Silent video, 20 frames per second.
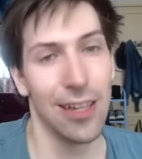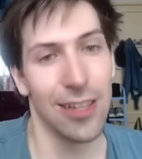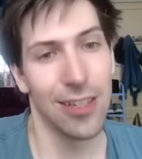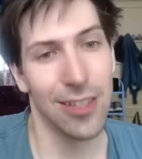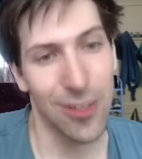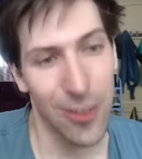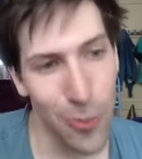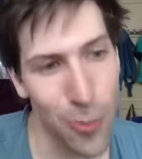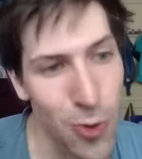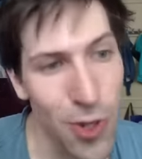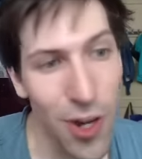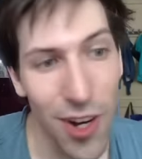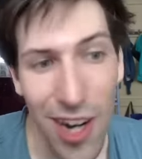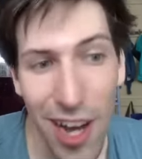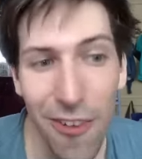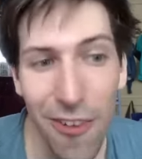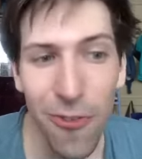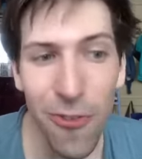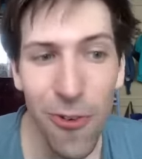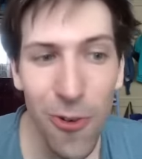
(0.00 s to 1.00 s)
You're
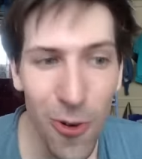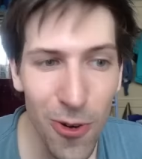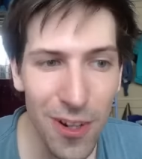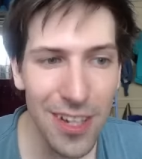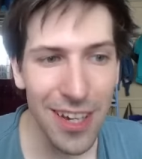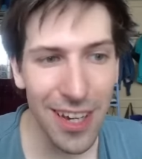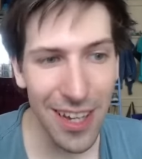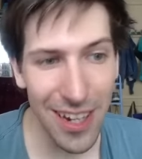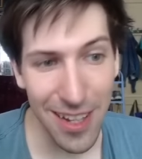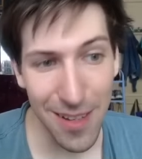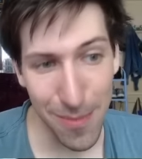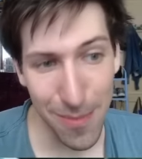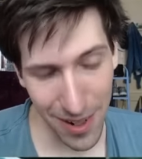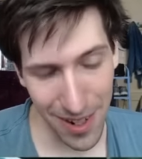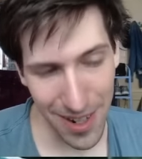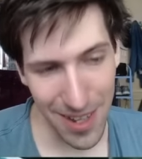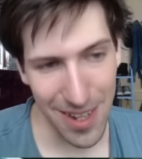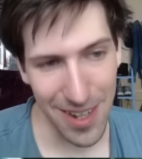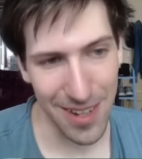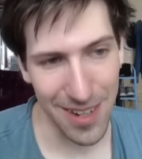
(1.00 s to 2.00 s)
not fooling
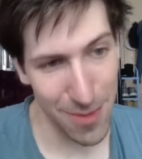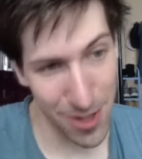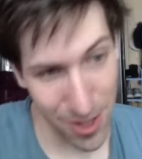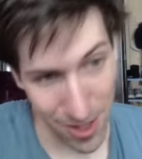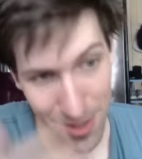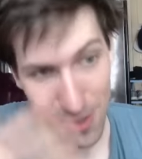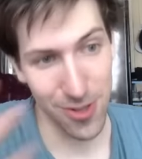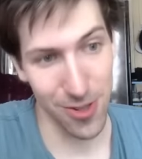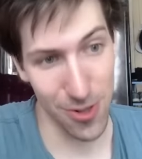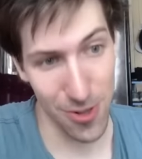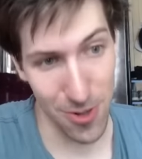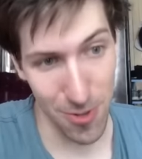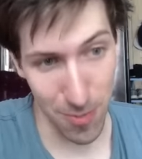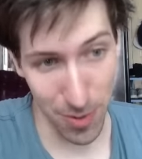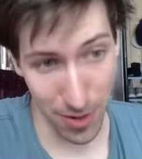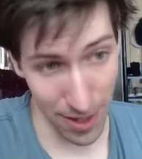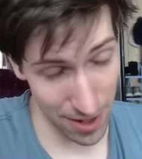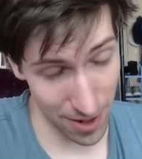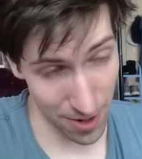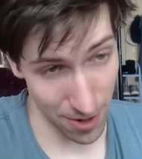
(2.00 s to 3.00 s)
anybody, Mr. Zoo
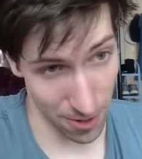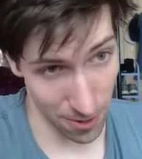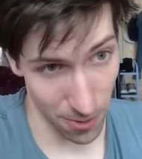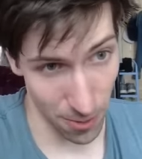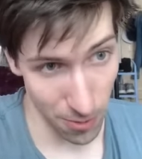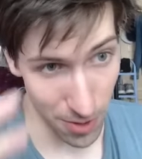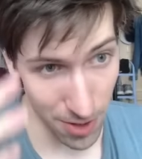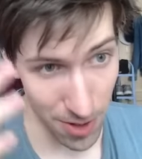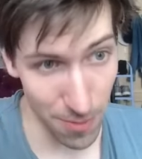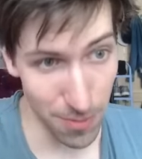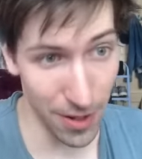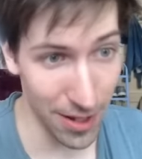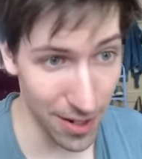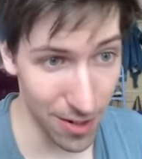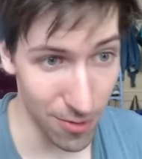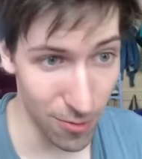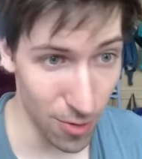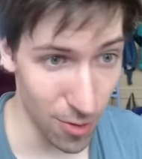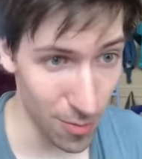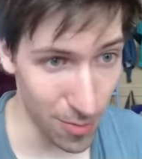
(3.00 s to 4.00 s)
player, when you play a
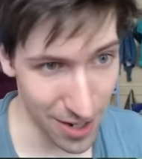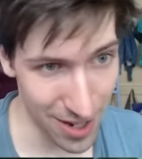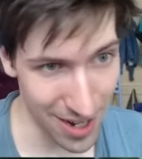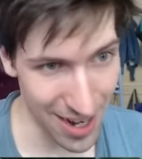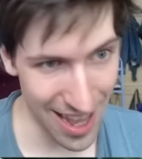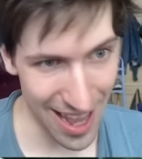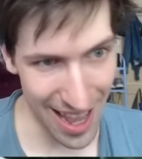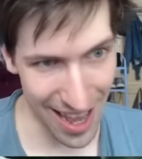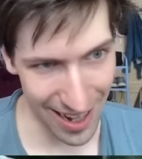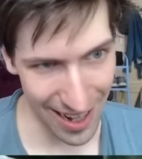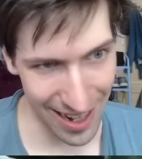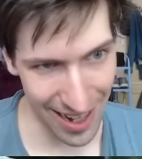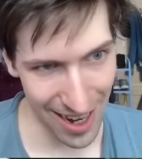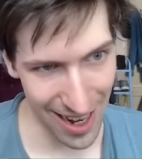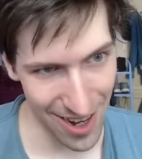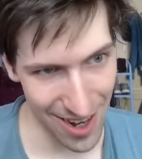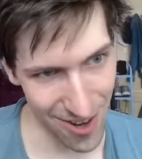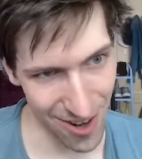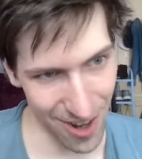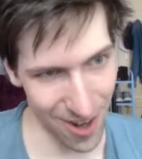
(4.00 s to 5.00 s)
Nerubian Egg, and
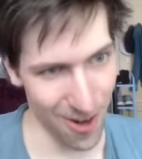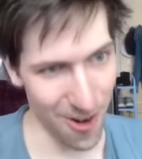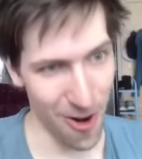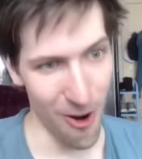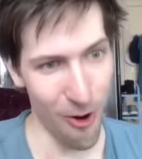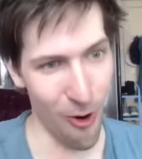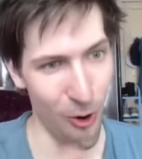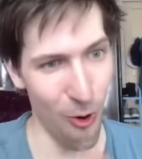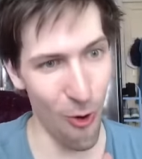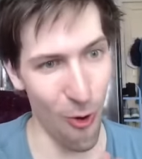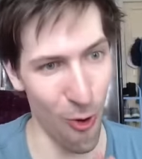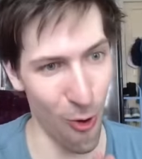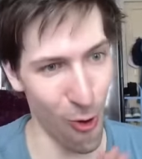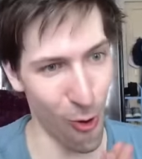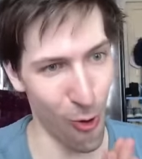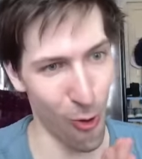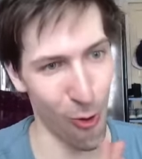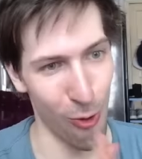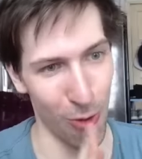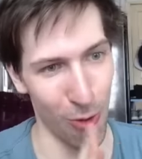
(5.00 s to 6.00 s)
you're like, ho
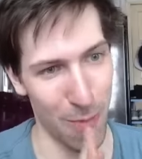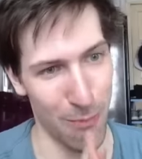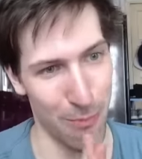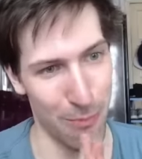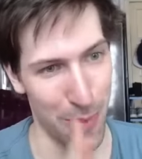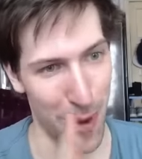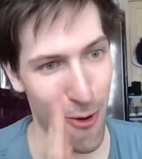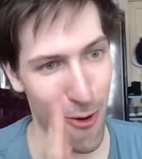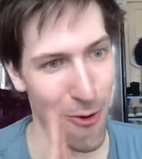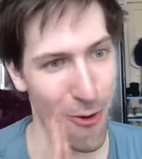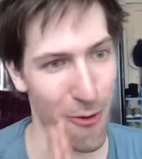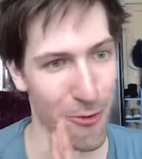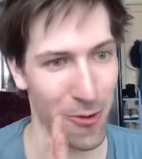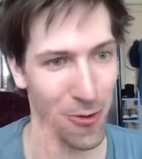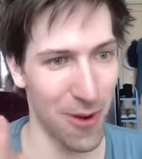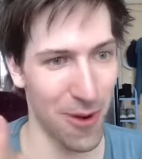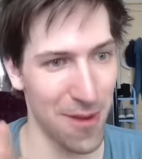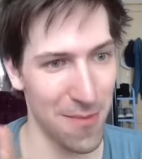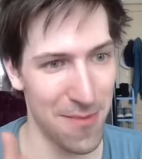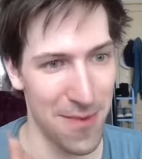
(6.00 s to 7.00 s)
ho, the power
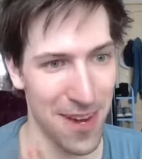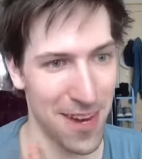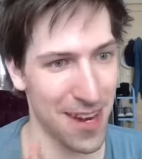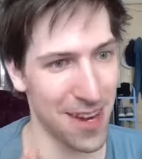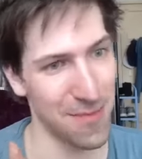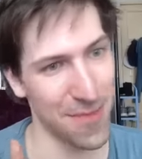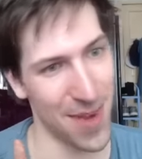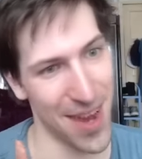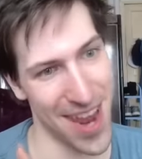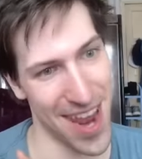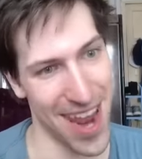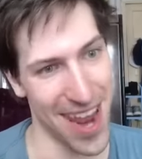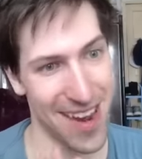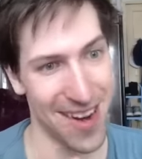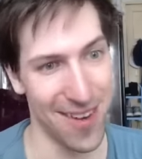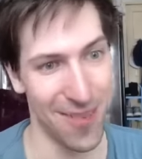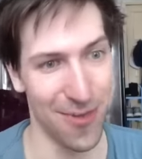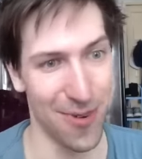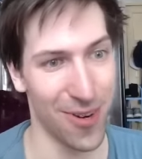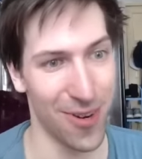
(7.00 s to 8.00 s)
overwhelming in my hand
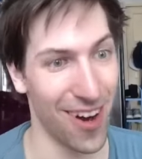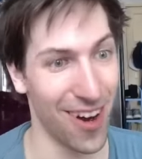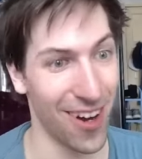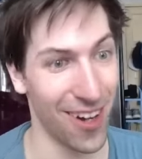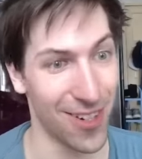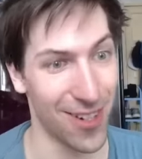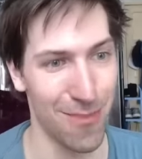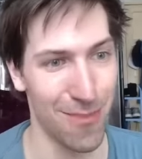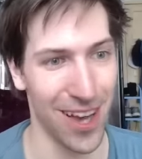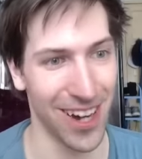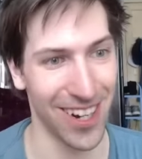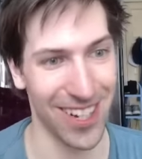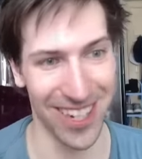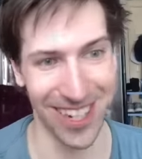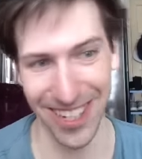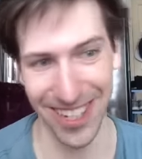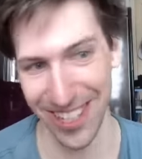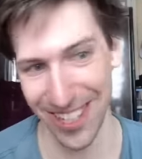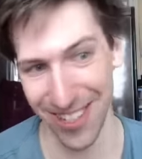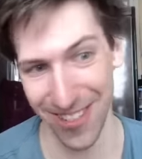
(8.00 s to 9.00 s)
will
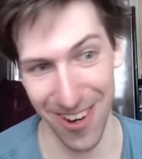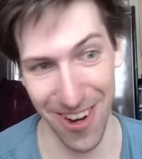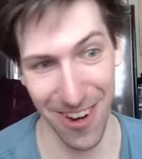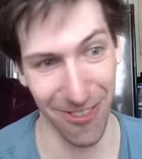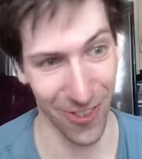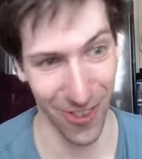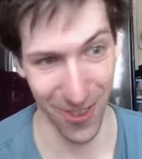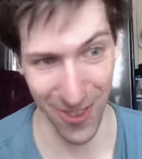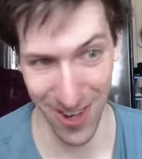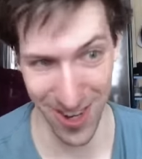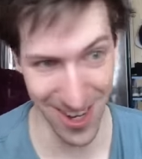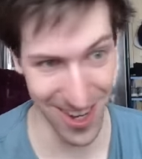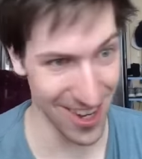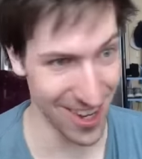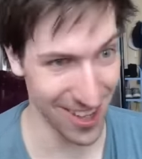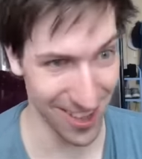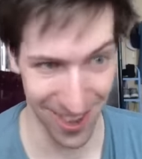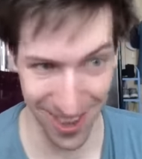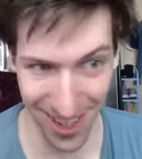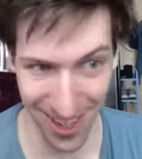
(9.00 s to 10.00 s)
automatically trade for
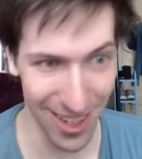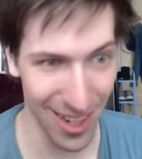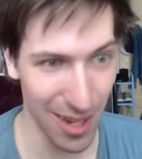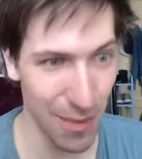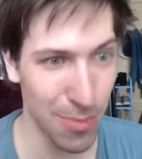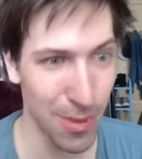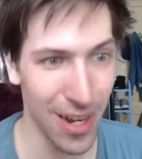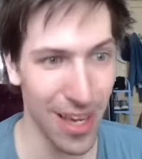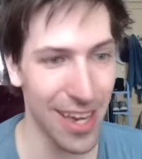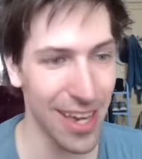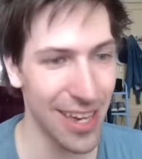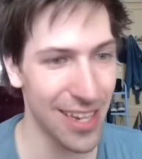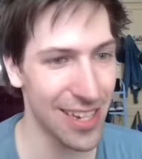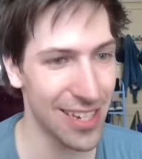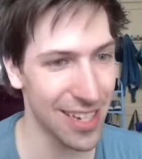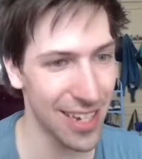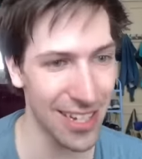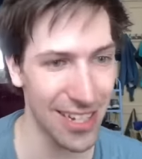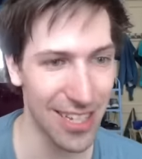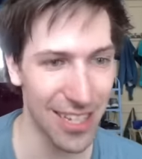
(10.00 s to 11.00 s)
anything he plays.
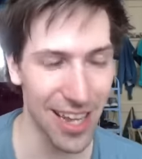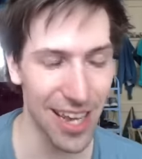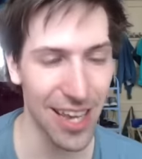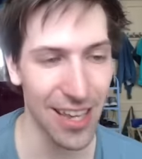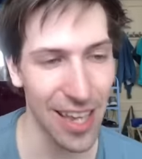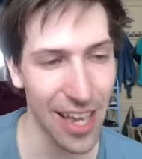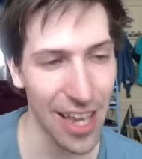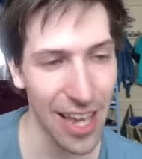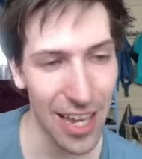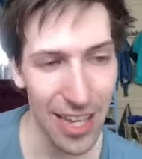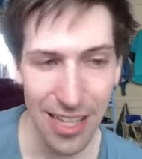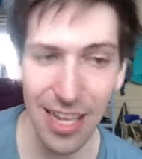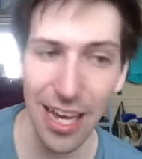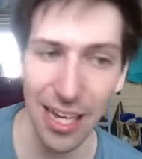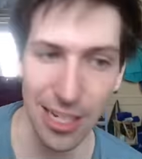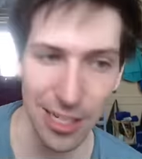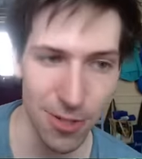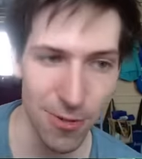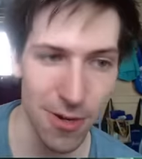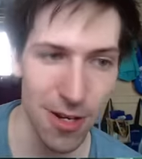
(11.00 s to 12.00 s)
It's like,
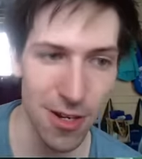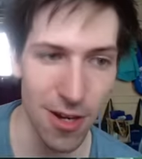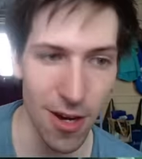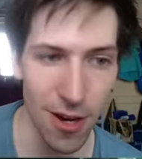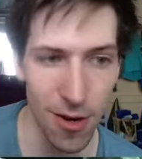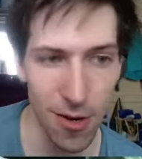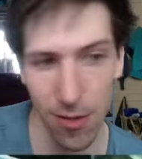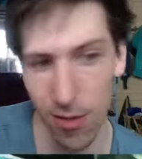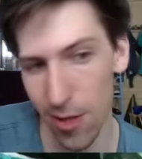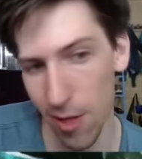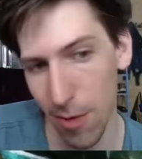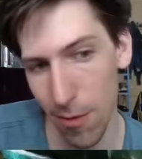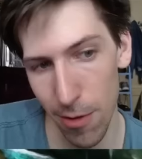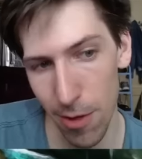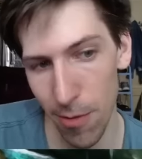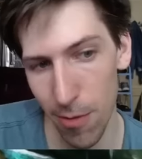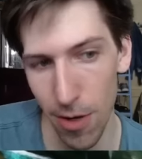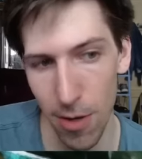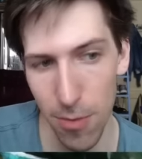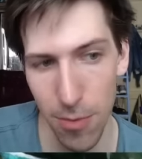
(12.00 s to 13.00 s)
yes, we know you're
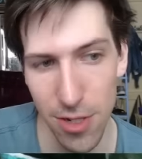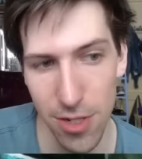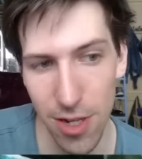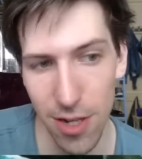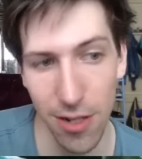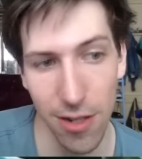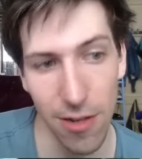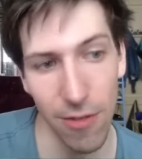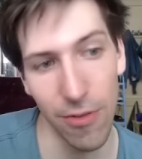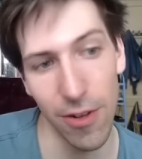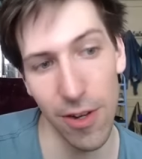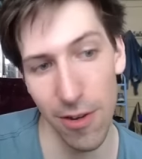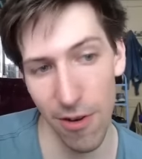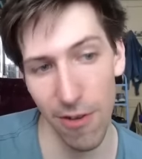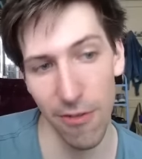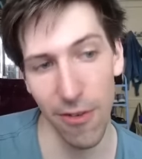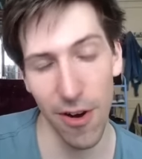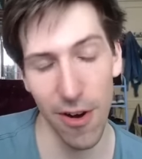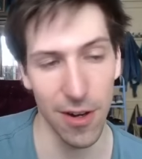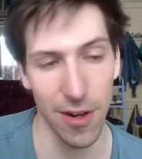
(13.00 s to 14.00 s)
pretty much going to Defender of
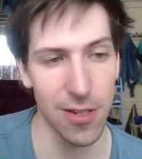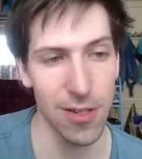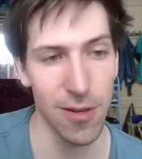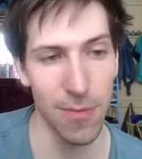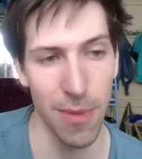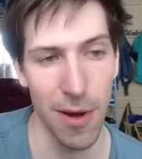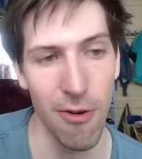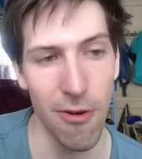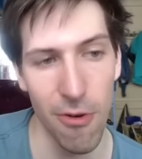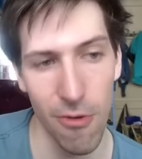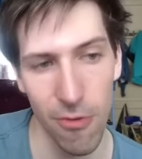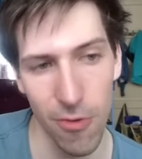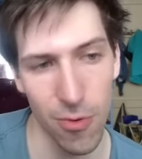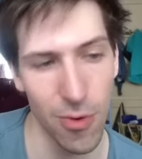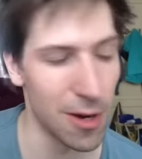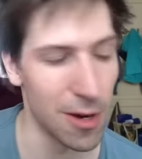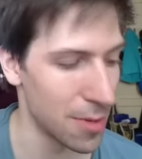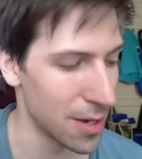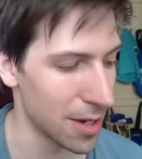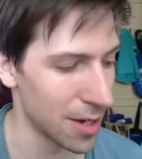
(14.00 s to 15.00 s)
Argus or power
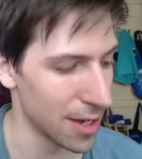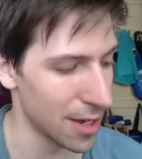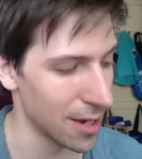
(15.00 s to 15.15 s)
overwhelming it.